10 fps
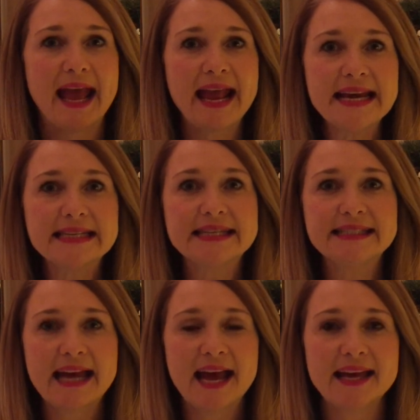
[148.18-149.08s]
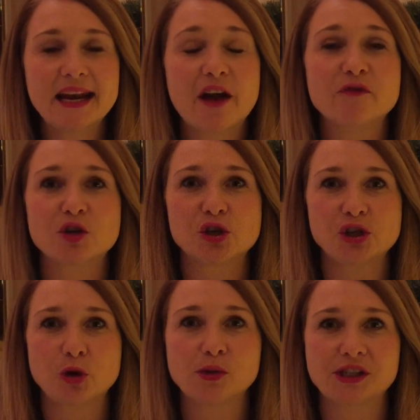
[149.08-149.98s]
eight to 10 of your
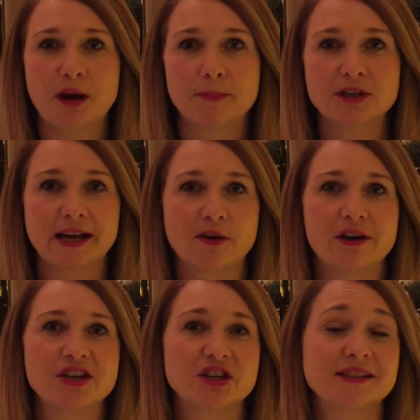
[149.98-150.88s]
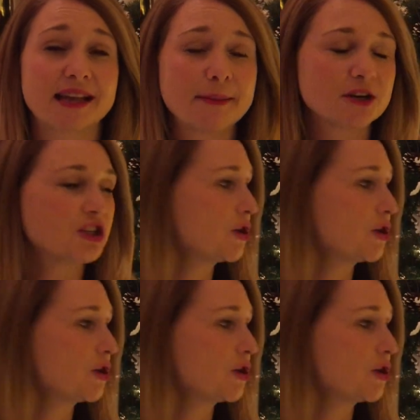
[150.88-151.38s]
showstopper decorations. And I'm gonna